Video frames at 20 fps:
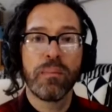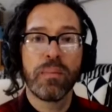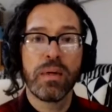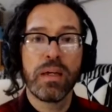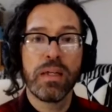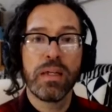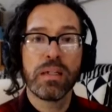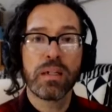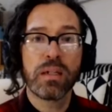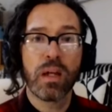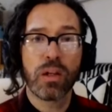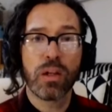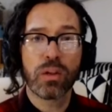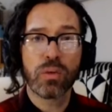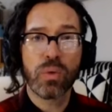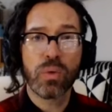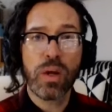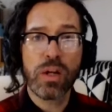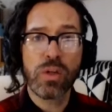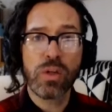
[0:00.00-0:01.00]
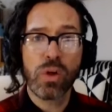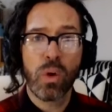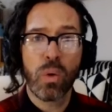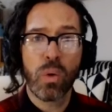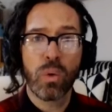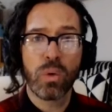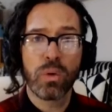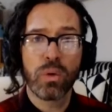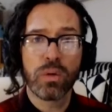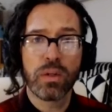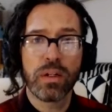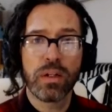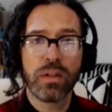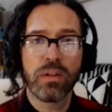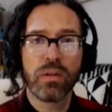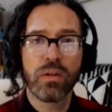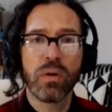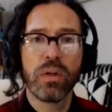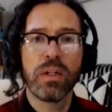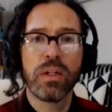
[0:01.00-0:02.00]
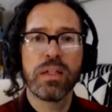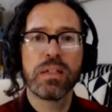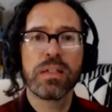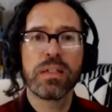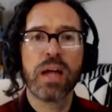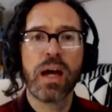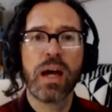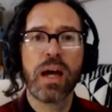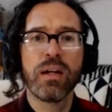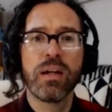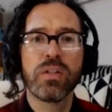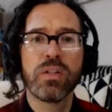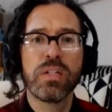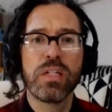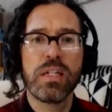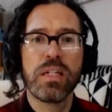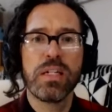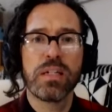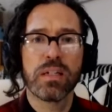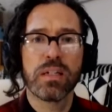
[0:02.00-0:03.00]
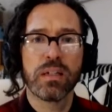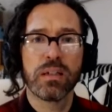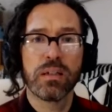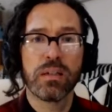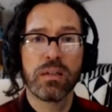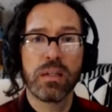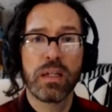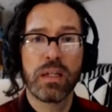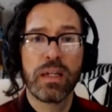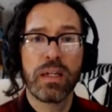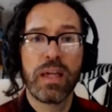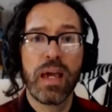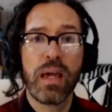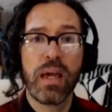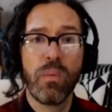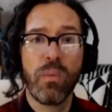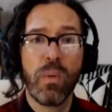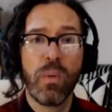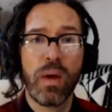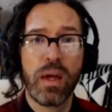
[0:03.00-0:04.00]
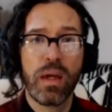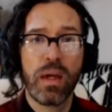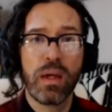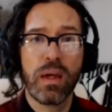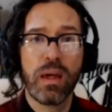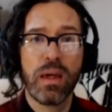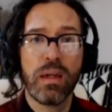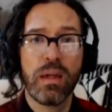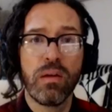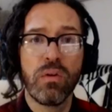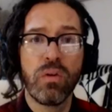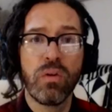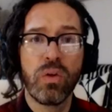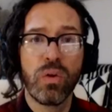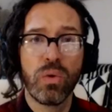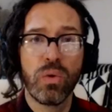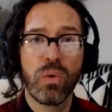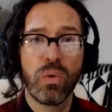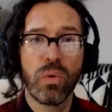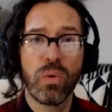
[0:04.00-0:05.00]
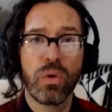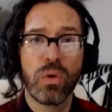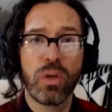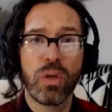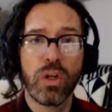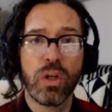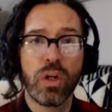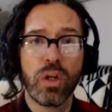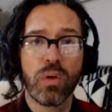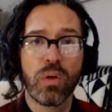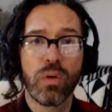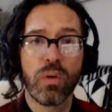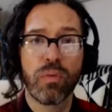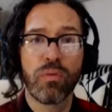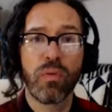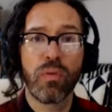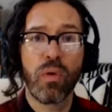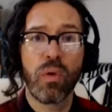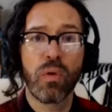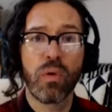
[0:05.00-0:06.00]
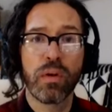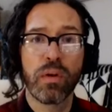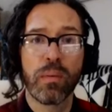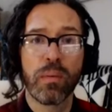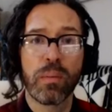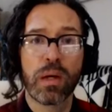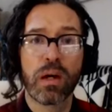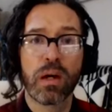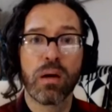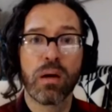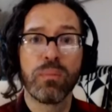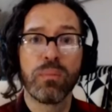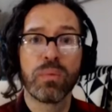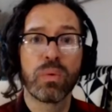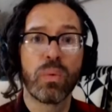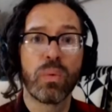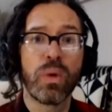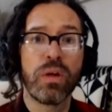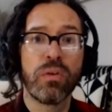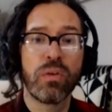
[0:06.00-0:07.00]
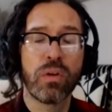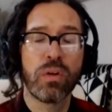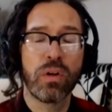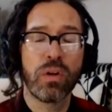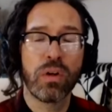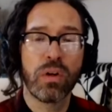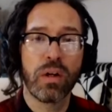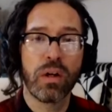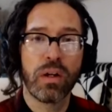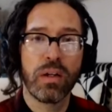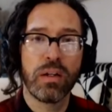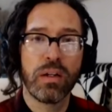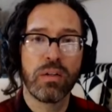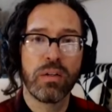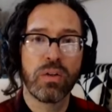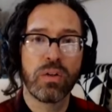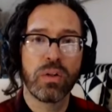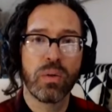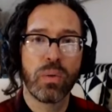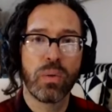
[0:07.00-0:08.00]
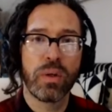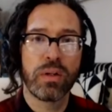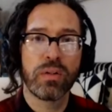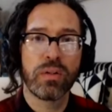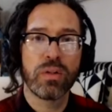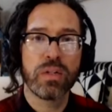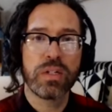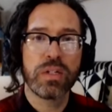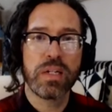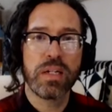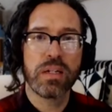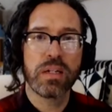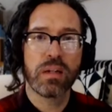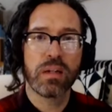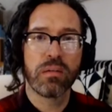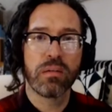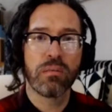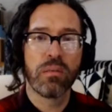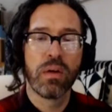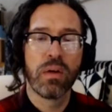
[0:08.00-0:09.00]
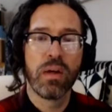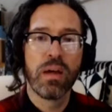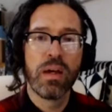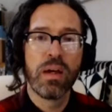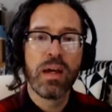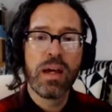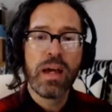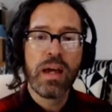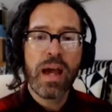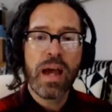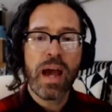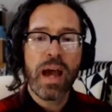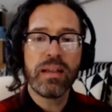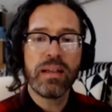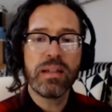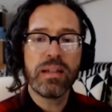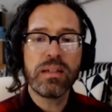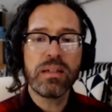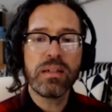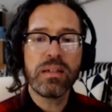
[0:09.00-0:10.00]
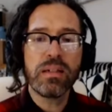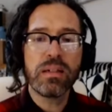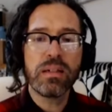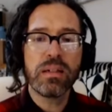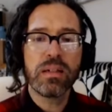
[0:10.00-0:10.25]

is a threshold into an entire season. It's the gateway into, the fall that becomes winter and into the winter season. And this is